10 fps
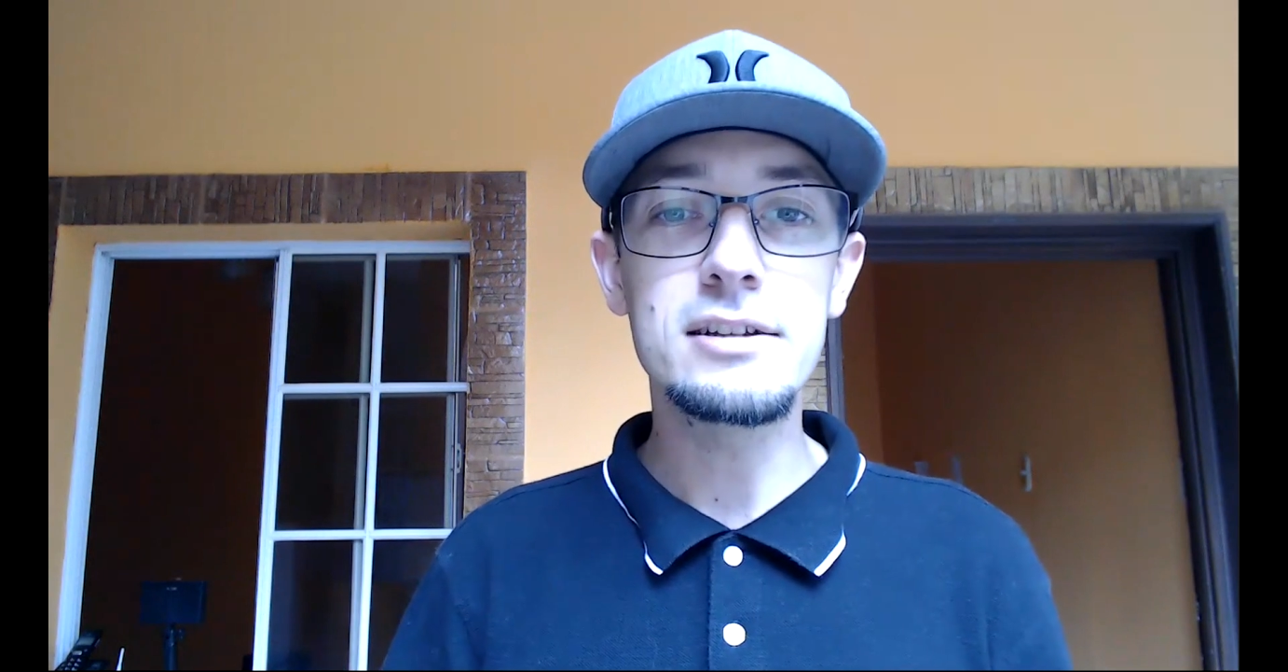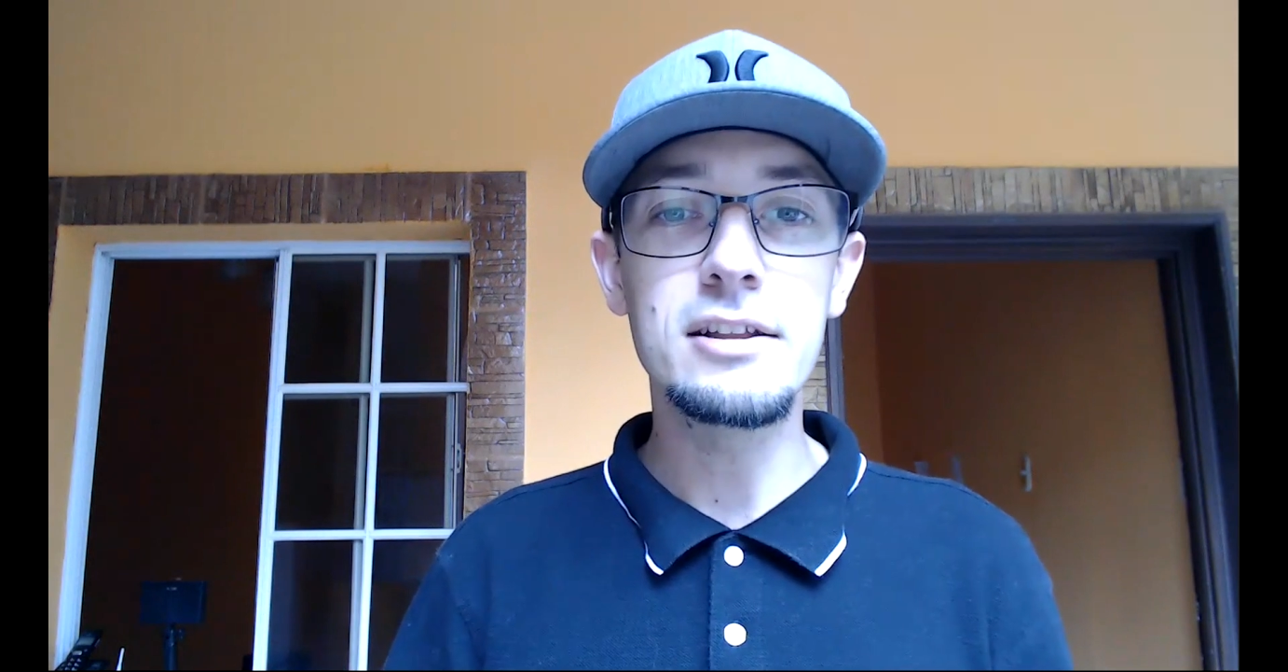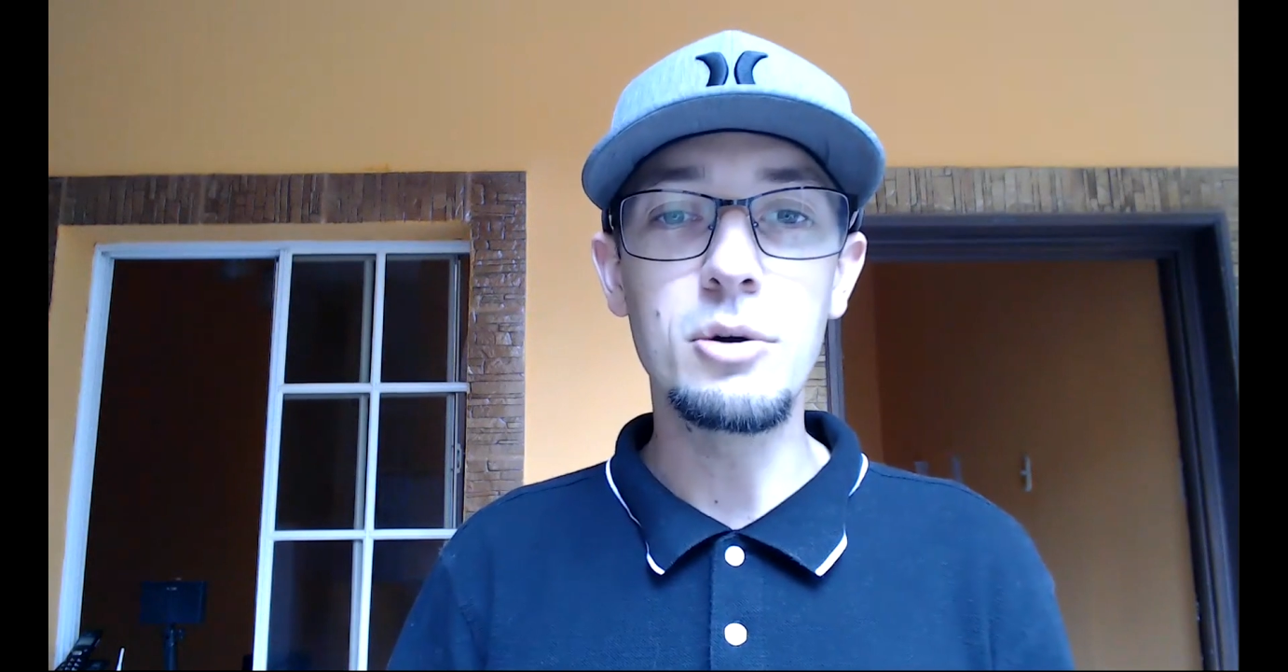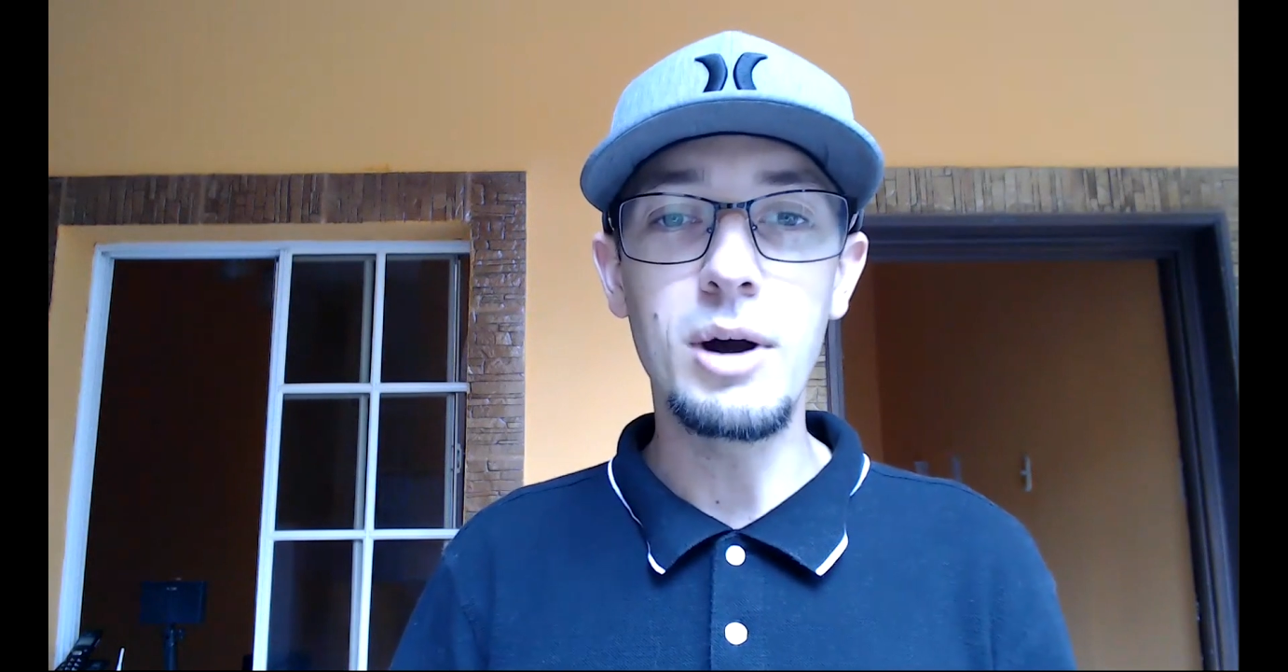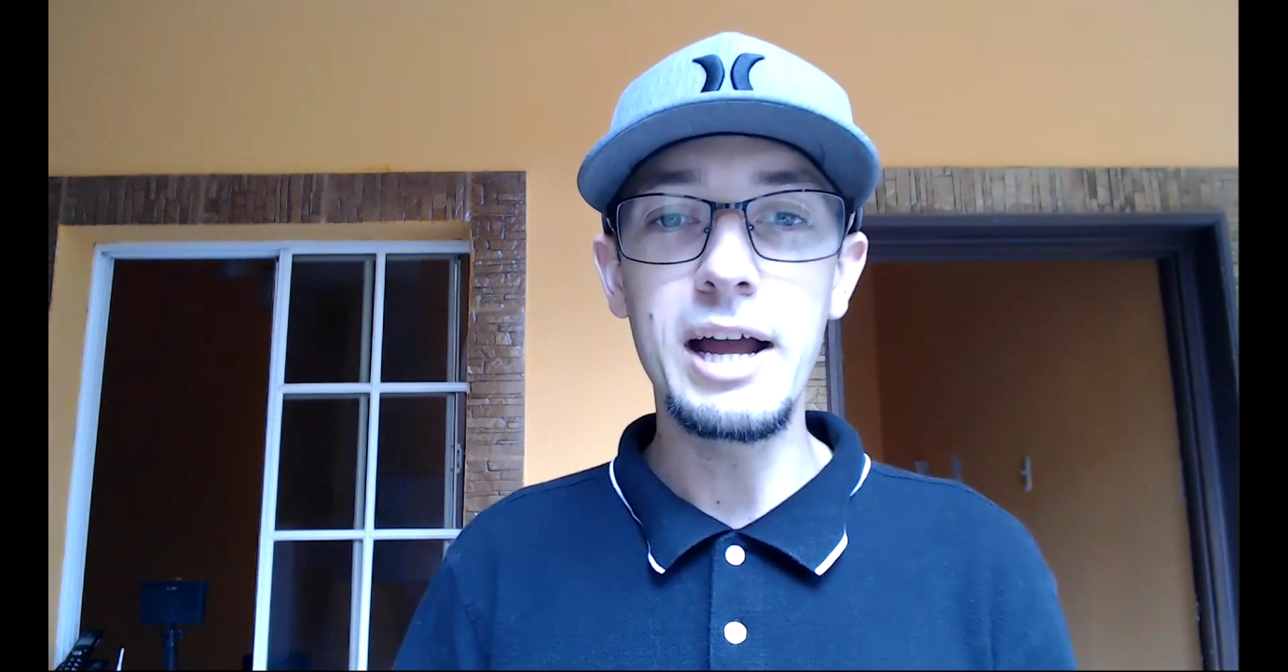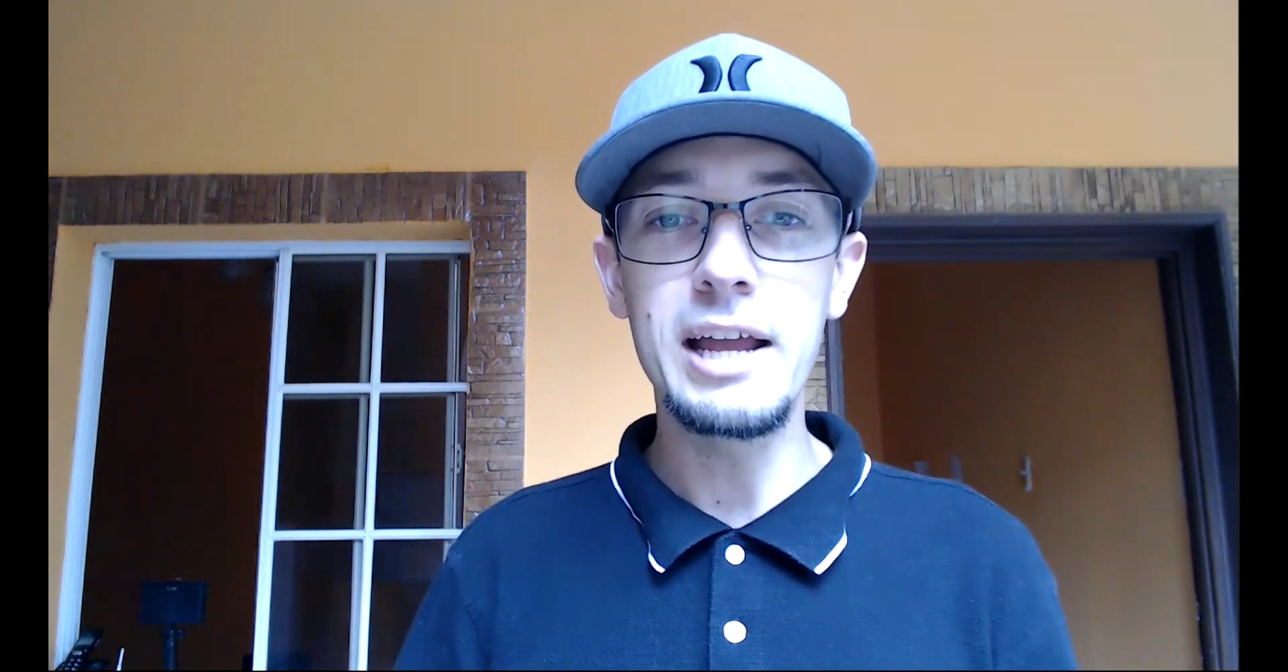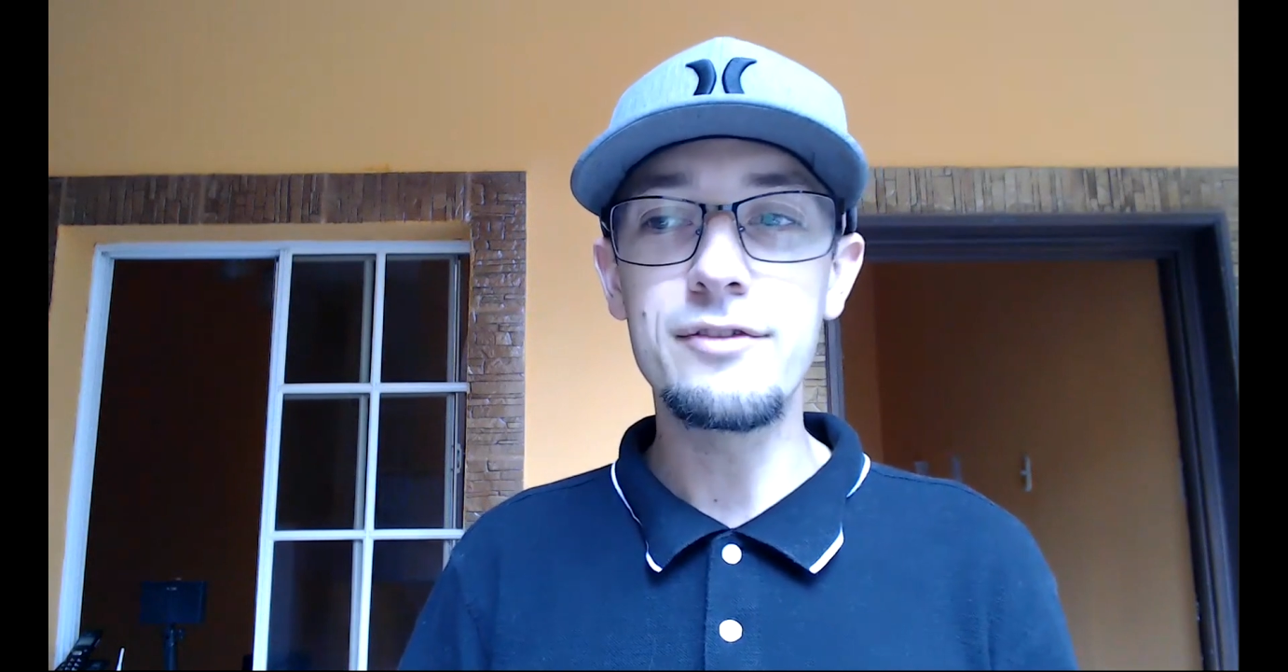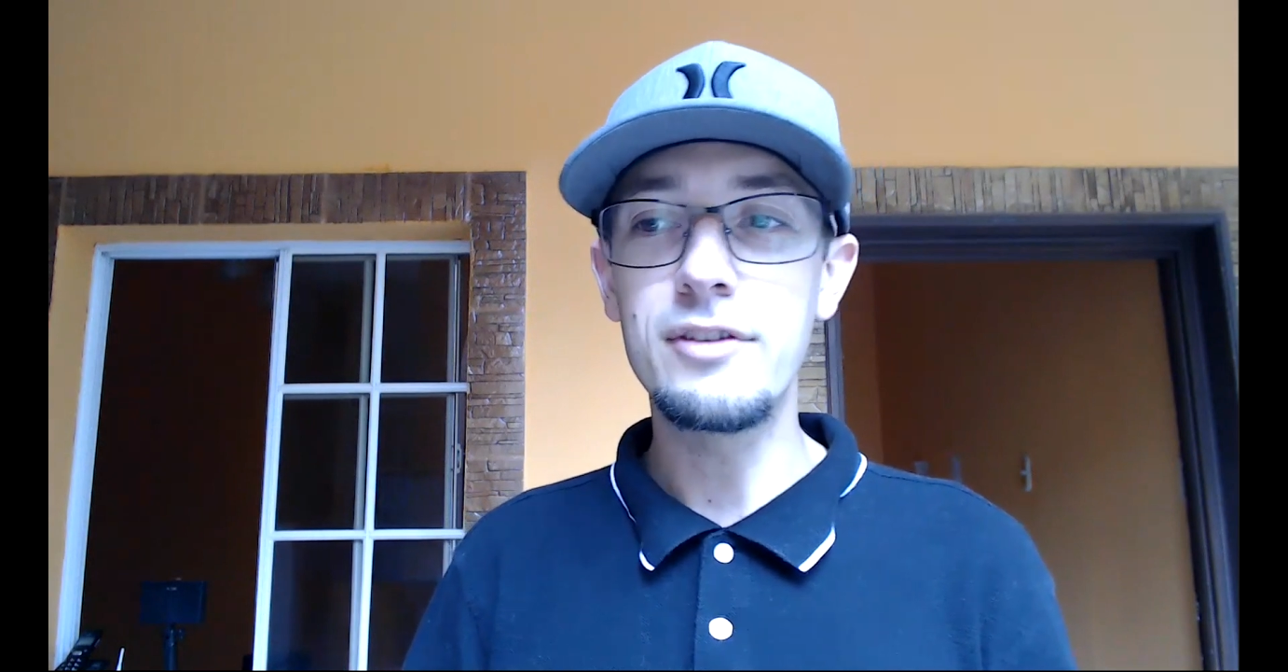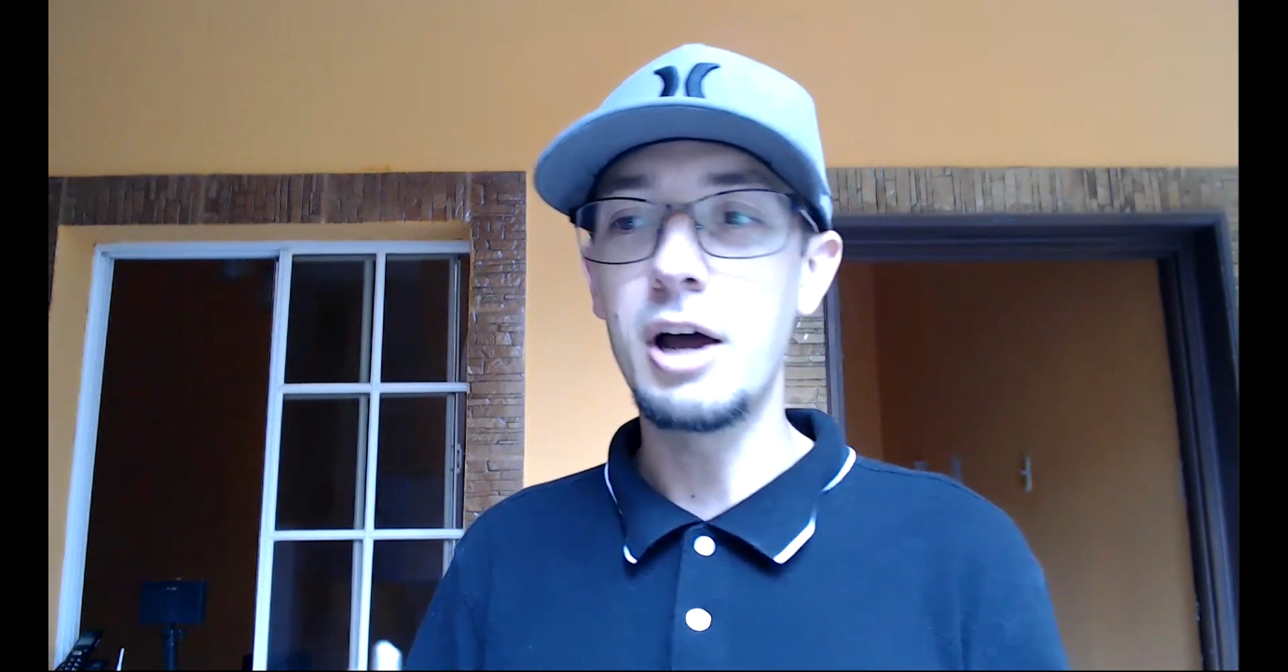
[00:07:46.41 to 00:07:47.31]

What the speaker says: to the wife